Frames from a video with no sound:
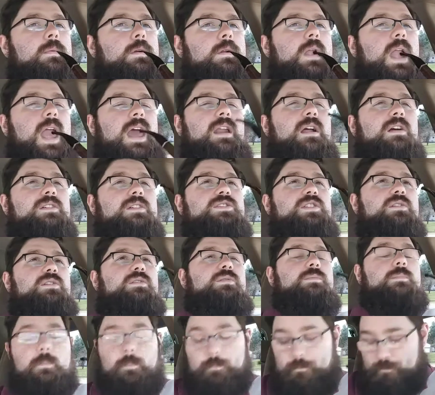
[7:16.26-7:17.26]
And
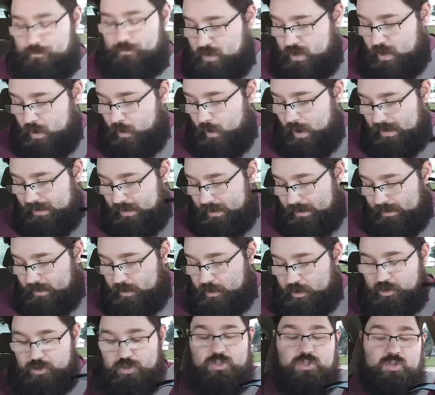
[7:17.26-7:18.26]
also, I like a
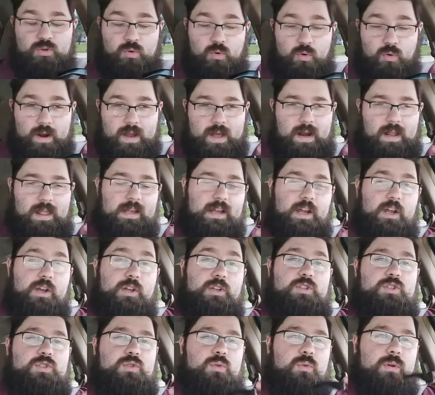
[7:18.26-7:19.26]
good story, and I like a
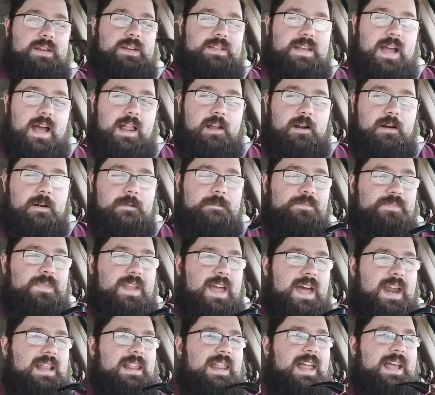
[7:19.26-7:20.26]
good storyteller,
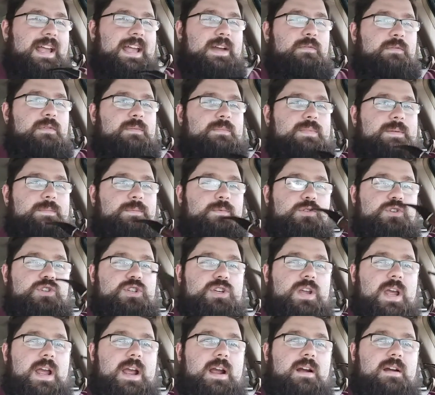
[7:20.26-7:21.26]
and I like it when people
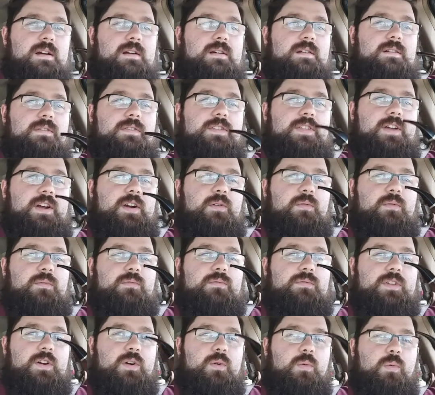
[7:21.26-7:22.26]
share their
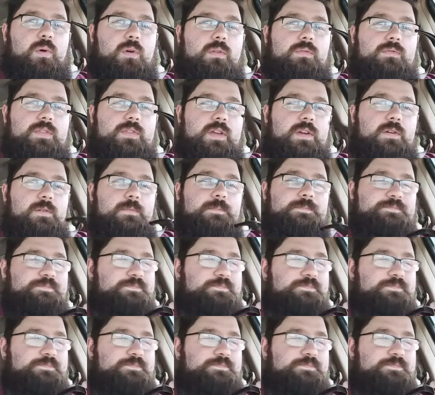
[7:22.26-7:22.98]
worldview.